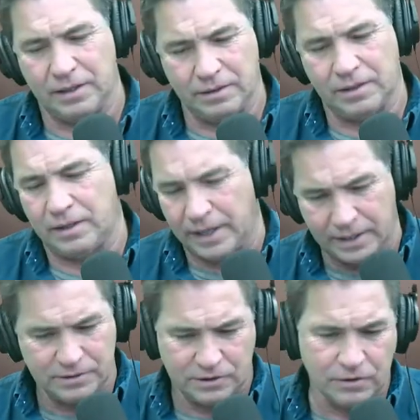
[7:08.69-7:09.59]
And then
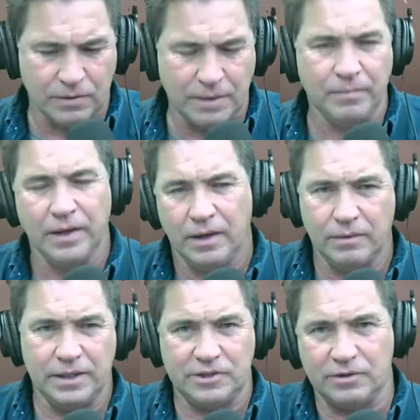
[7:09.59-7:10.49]
hands go up.
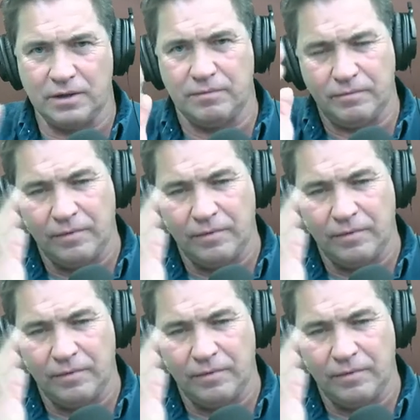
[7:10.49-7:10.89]
When they start